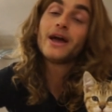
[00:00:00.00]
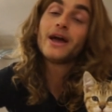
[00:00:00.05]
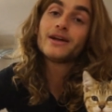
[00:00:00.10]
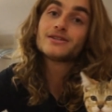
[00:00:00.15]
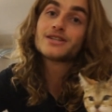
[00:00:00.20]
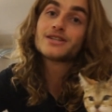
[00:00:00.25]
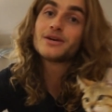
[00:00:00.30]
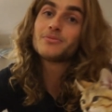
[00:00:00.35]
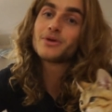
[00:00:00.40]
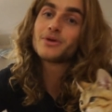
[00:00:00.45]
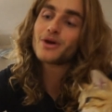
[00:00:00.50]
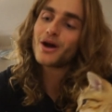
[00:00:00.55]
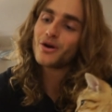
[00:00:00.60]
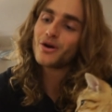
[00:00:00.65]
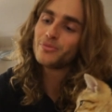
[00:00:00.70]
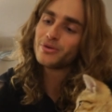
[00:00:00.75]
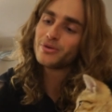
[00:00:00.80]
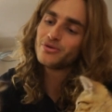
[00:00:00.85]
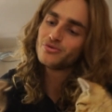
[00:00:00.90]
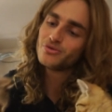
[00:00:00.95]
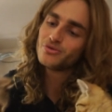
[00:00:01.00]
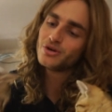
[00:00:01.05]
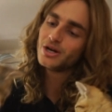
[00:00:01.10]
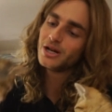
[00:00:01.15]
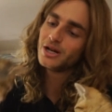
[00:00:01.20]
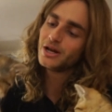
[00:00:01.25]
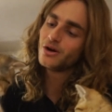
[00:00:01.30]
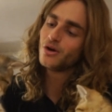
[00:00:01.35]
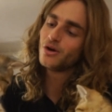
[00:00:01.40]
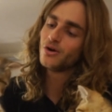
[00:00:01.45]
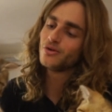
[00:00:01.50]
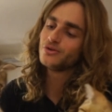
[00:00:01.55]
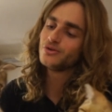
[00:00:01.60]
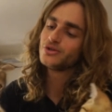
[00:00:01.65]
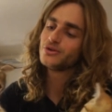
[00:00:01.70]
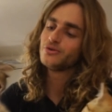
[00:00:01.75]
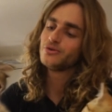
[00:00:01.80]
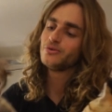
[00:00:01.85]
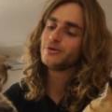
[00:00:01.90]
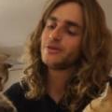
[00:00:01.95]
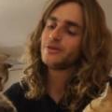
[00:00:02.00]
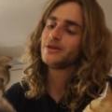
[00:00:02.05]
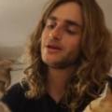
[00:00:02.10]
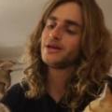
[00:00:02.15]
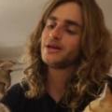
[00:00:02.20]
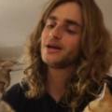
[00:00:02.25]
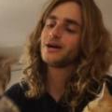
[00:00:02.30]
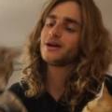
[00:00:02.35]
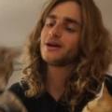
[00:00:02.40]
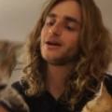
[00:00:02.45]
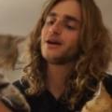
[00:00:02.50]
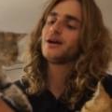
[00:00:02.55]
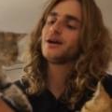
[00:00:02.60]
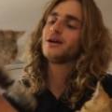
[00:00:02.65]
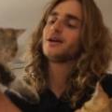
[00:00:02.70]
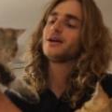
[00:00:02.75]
That's something I would be really on to when they're younger.